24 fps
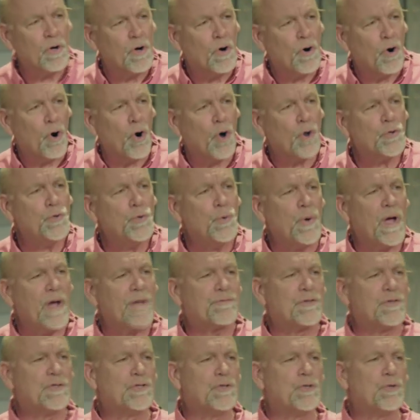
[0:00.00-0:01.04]
all you have
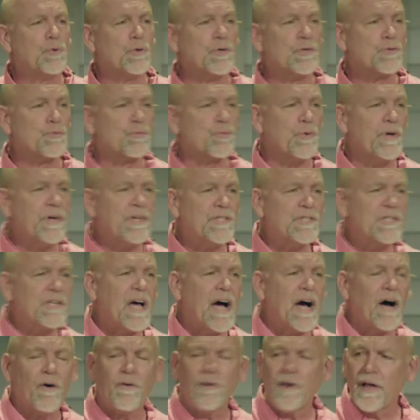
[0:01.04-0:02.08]
to do is reach
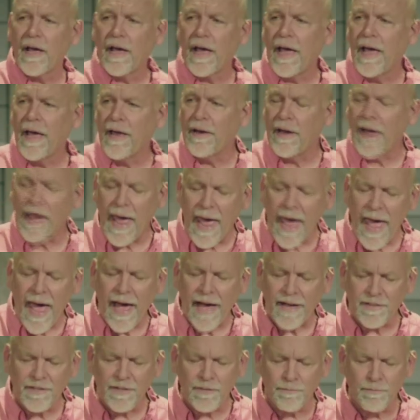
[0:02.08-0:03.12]
out and
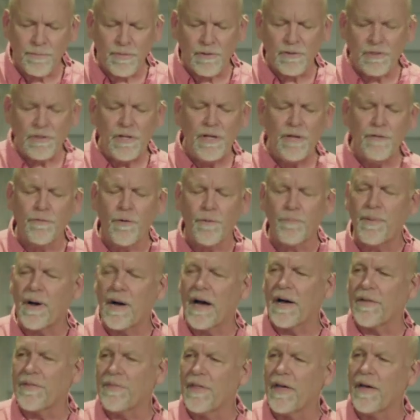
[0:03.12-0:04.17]
act and believe
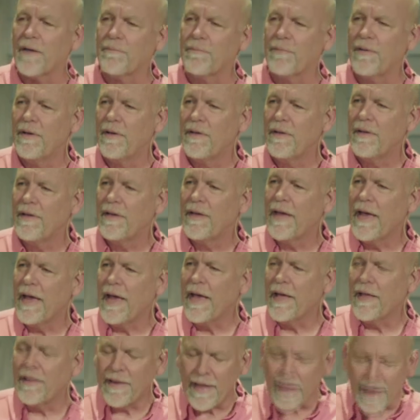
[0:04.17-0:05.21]
upon them,
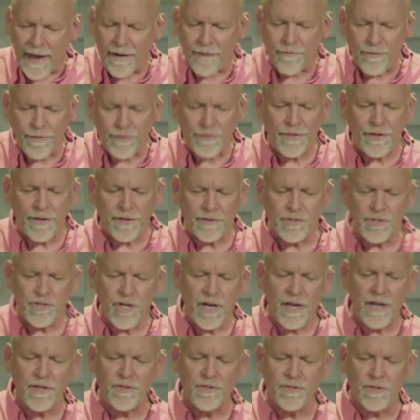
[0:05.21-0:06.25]
and everything
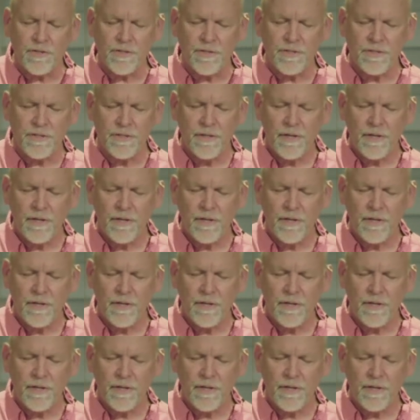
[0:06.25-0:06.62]
changes.